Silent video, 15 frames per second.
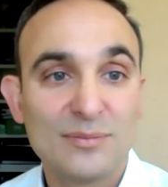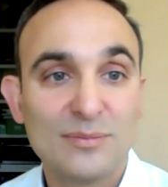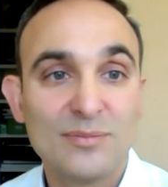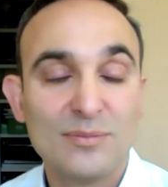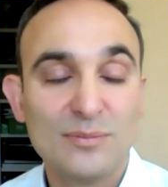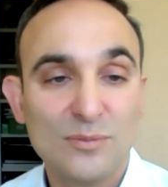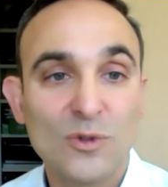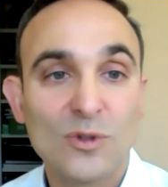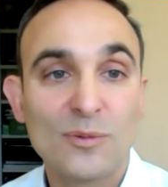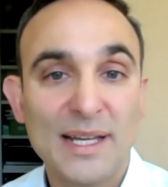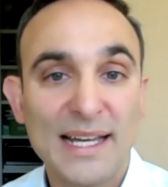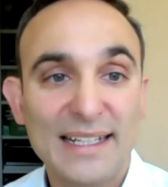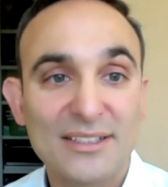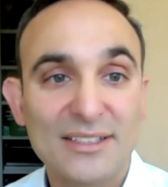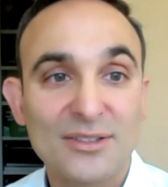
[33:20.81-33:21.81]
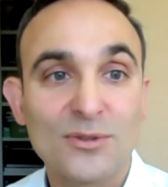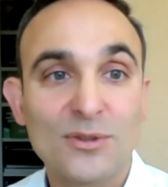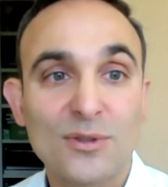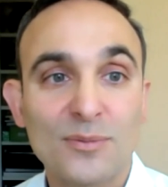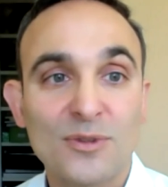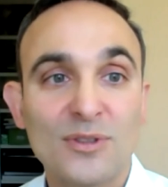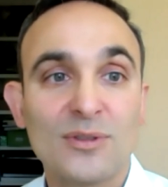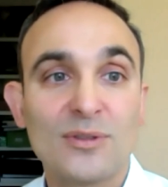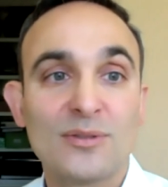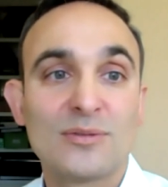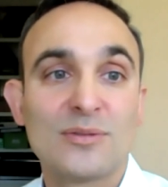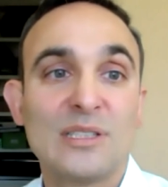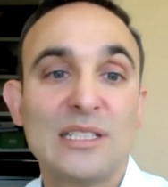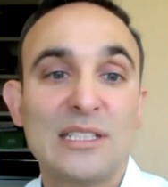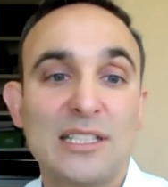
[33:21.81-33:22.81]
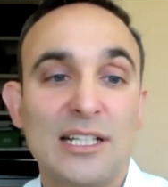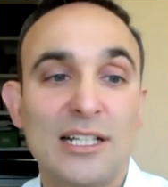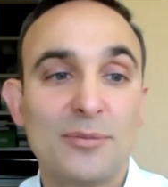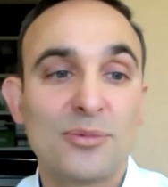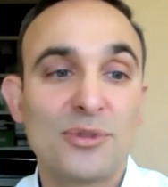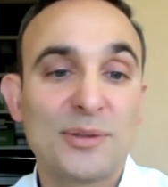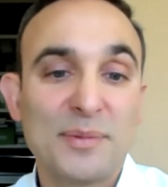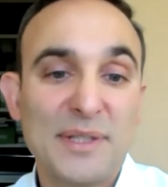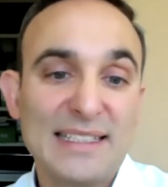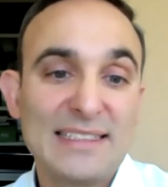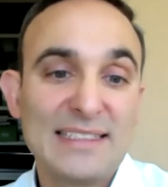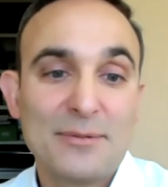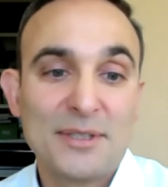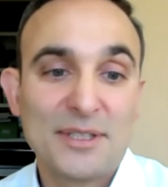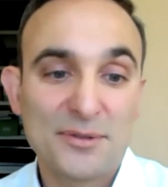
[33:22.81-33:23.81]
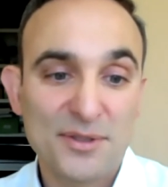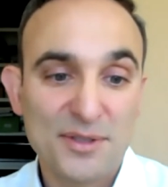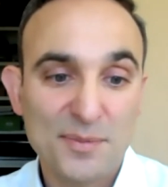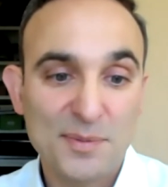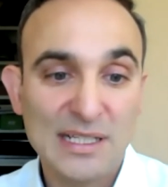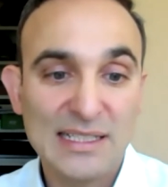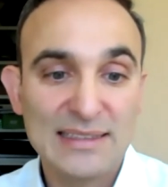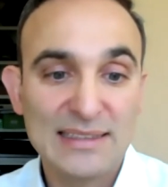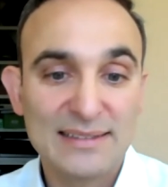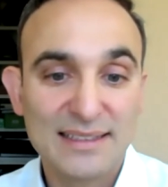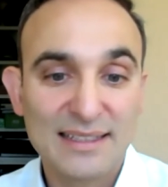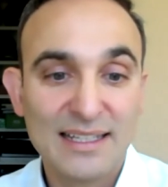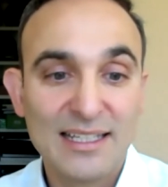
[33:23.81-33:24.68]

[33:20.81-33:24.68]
more back to normal pre-pandemic response.